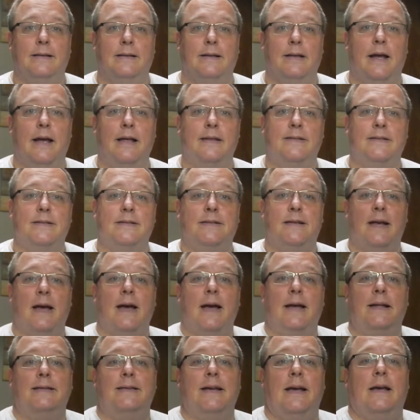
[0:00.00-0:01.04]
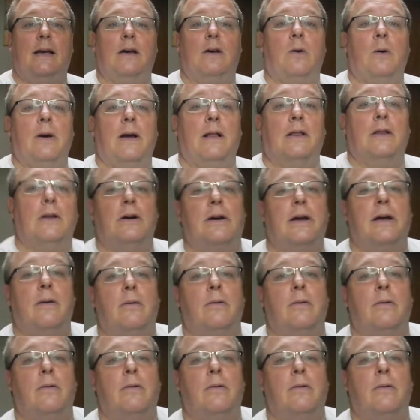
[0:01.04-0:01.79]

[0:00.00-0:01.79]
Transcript: Let's take a quick look at